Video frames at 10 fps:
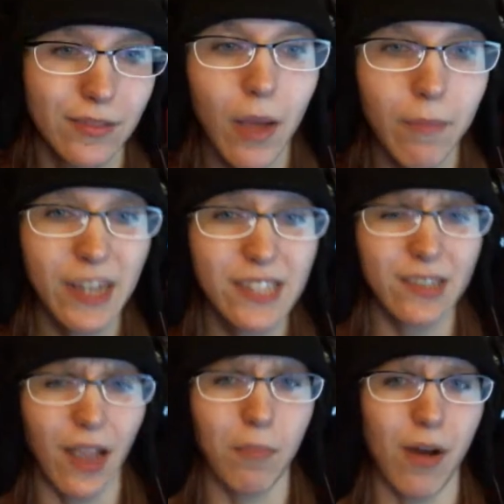my
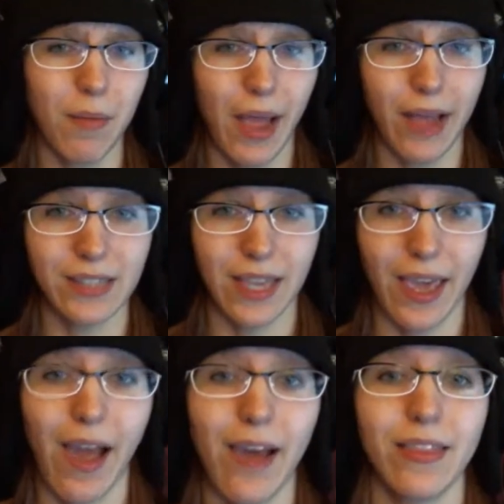stepmom has a
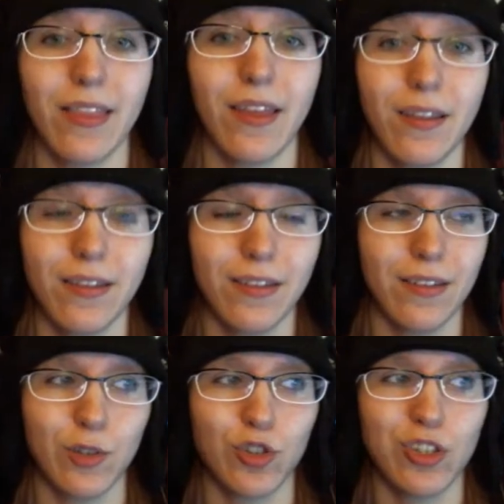cat that
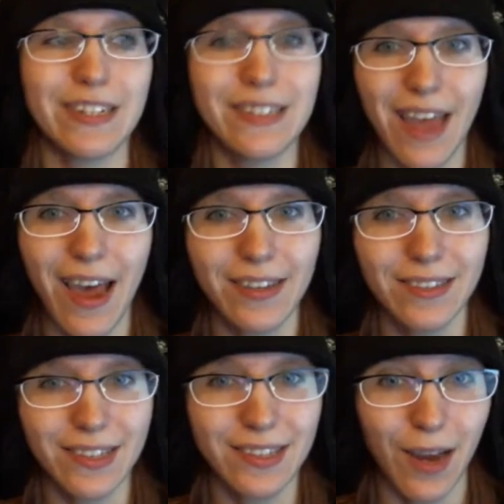she's
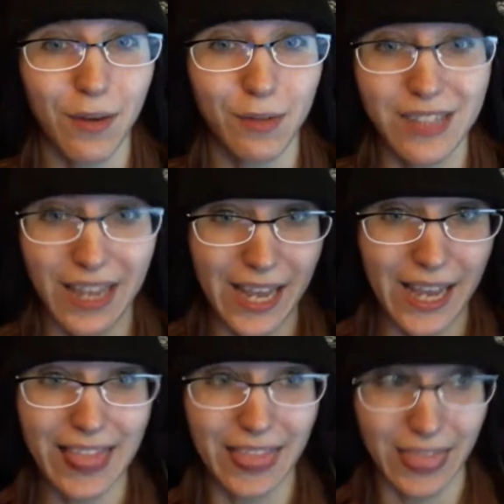had since I was like
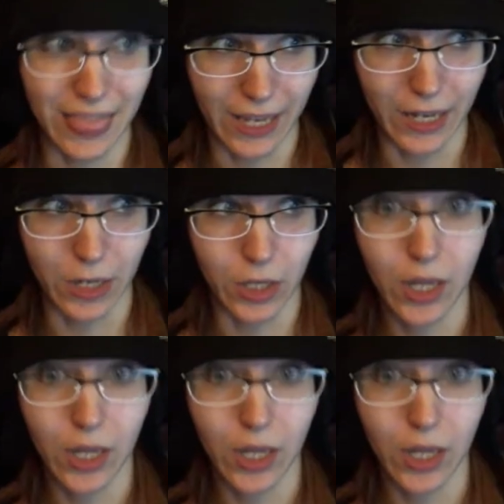little,